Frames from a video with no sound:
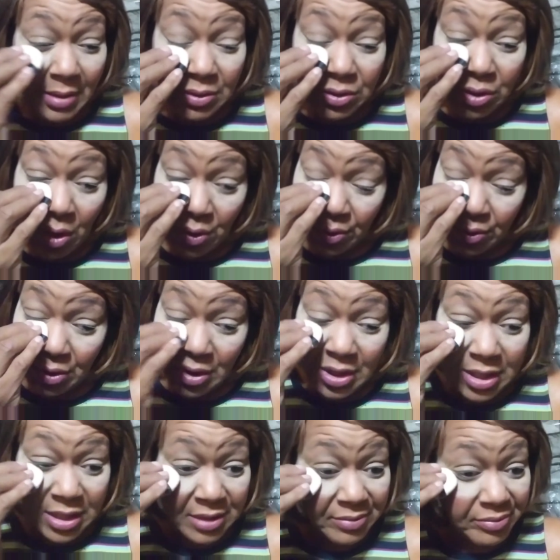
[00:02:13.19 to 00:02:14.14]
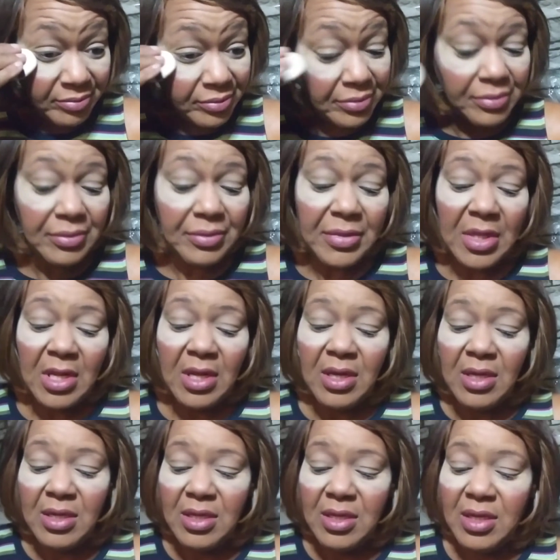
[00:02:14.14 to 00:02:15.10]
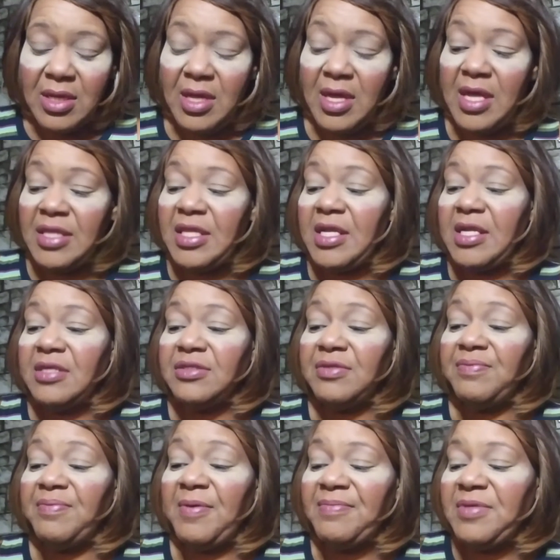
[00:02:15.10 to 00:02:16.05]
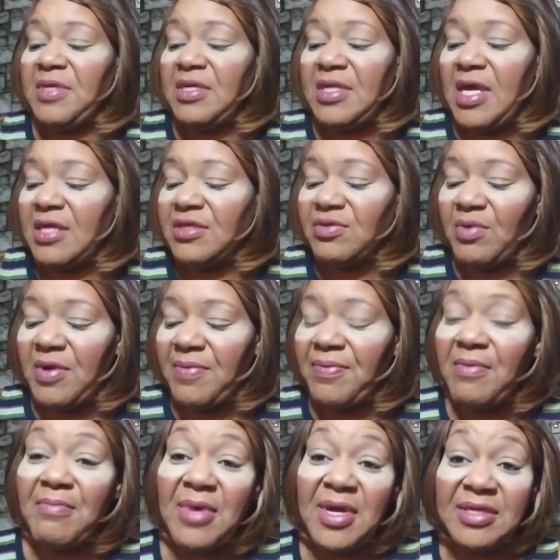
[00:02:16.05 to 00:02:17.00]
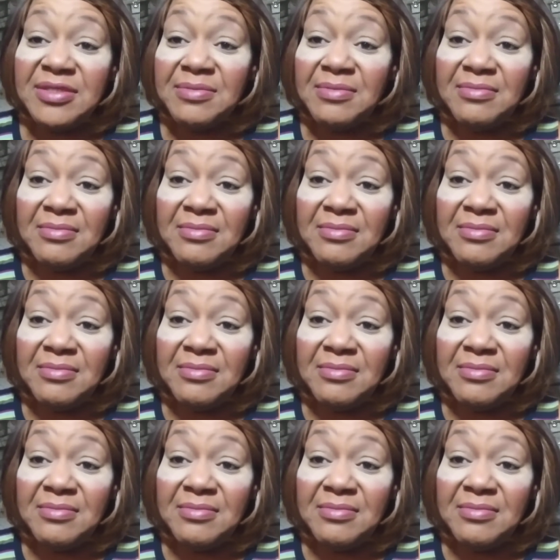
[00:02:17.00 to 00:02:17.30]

Totally. And then it's 15 days away from my